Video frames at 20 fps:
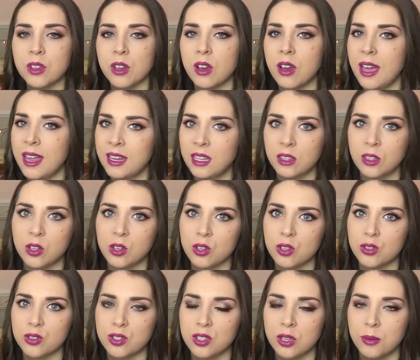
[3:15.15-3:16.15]
or any
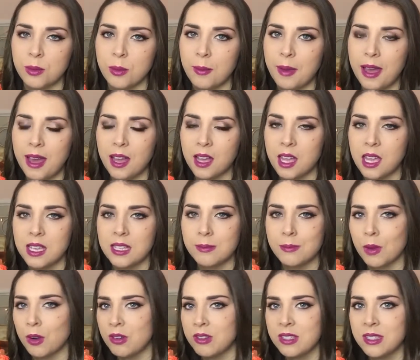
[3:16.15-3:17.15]
local
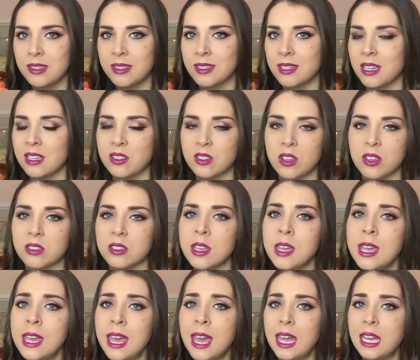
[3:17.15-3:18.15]
supermarkets, Morrison's, Tesco's,
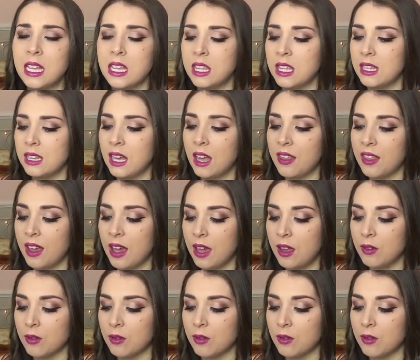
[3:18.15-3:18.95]
anything like that.